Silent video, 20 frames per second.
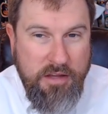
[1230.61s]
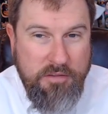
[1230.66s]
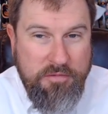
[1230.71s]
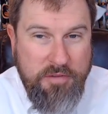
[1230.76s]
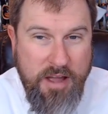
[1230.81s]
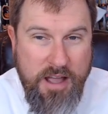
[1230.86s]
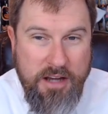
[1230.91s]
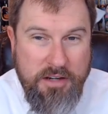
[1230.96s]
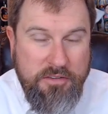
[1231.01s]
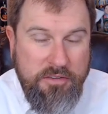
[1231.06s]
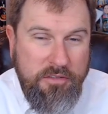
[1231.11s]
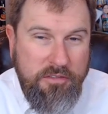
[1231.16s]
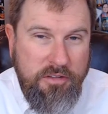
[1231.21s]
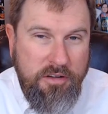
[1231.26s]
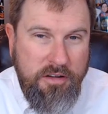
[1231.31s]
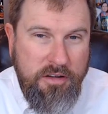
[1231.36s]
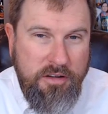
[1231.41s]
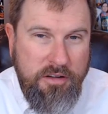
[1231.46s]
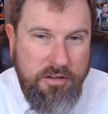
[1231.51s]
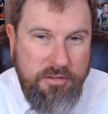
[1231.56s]
In fact,
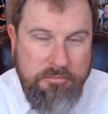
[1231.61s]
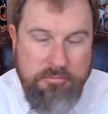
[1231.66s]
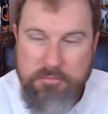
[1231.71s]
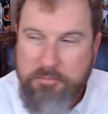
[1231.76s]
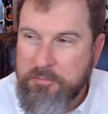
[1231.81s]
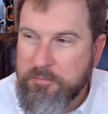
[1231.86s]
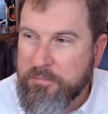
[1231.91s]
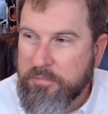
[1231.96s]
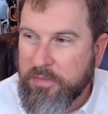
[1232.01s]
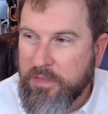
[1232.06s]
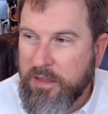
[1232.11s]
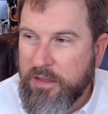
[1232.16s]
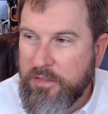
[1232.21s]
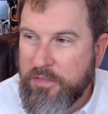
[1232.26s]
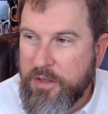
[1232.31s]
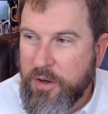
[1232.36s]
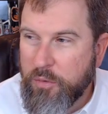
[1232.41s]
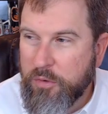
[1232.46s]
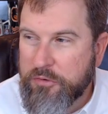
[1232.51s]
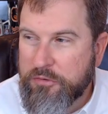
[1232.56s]
um,
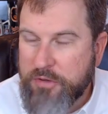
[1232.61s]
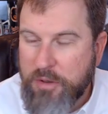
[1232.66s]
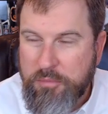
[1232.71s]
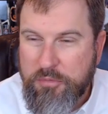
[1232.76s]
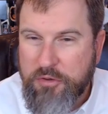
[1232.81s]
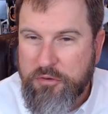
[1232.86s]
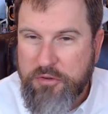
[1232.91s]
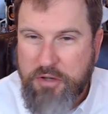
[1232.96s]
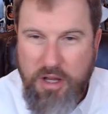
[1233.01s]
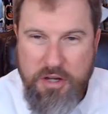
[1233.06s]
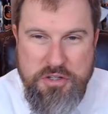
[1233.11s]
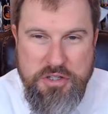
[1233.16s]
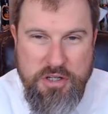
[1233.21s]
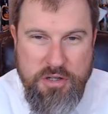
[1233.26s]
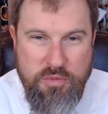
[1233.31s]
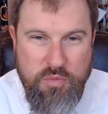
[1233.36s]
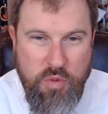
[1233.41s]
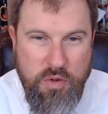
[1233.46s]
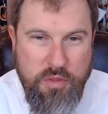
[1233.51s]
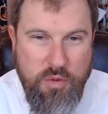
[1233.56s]
there was some
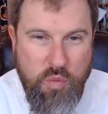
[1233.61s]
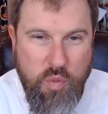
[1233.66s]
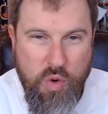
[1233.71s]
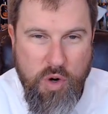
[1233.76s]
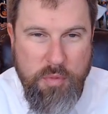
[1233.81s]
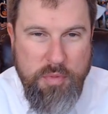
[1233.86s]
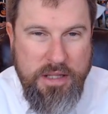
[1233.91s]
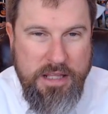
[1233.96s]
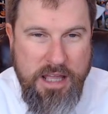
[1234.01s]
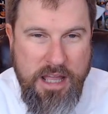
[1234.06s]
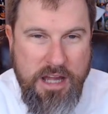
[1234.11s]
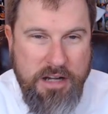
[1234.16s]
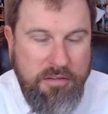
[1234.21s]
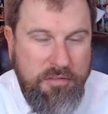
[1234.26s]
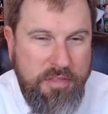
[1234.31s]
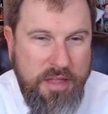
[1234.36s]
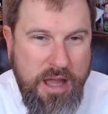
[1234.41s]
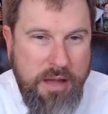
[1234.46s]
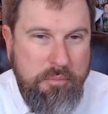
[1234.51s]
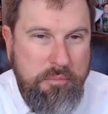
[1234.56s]
discussion when the war began
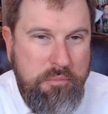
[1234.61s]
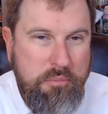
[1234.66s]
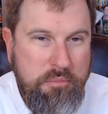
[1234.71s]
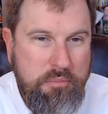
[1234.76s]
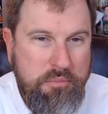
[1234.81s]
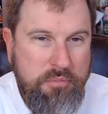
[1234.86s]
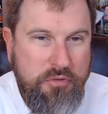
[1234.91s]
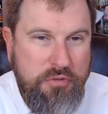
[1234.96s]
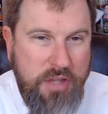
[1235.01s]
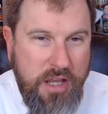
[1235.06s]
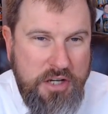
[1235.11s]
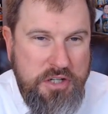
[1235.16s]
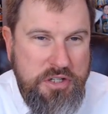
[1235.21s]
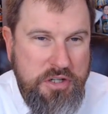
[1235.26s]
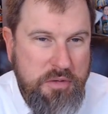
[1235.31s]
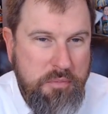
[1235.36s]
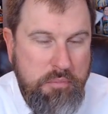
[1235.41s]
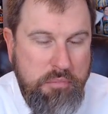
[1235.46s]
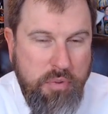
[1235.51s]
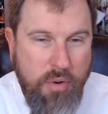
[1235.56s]
of that
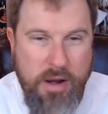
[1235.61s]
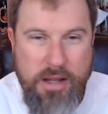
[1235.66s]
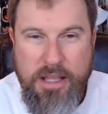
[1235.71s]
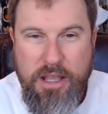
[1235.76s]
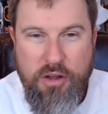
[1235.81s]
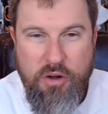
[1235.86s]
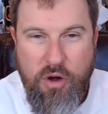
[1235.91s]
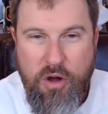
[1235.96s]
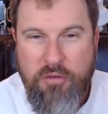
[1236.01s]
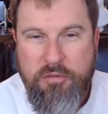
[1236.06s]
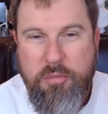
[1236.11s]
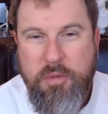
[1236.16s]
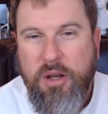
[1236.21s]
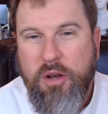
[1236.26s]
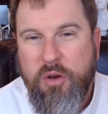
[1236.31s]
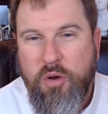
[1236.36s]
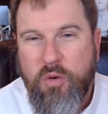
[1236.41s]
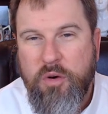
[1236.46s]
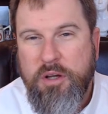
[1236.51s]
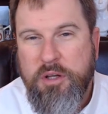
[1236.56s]
section breaking off from
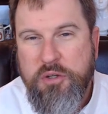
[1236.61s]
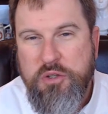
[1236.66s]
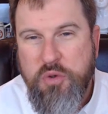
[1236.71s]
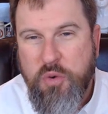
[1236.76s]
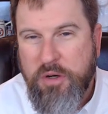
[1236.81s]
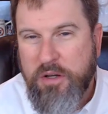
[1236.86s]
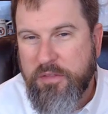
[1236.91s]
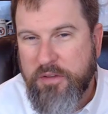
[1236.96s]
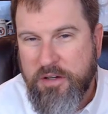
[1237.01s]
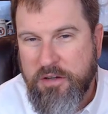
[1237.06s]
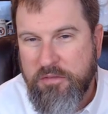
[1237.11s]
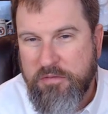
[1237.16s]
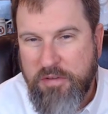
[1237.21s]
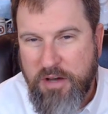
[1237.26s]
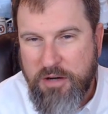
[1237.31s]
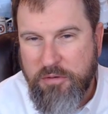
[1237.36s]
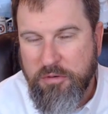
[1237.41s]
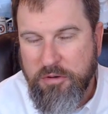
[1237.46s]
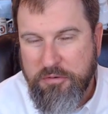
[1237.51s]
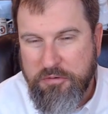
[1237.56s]
Illinois and joining the
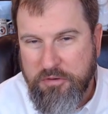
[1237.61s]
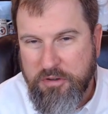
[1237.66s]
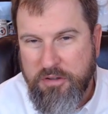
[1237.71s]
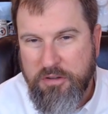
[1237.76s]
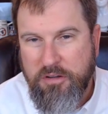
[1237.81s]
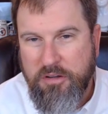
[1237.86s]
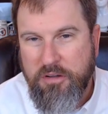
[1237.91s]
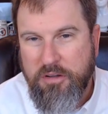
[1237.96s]
Confederacy.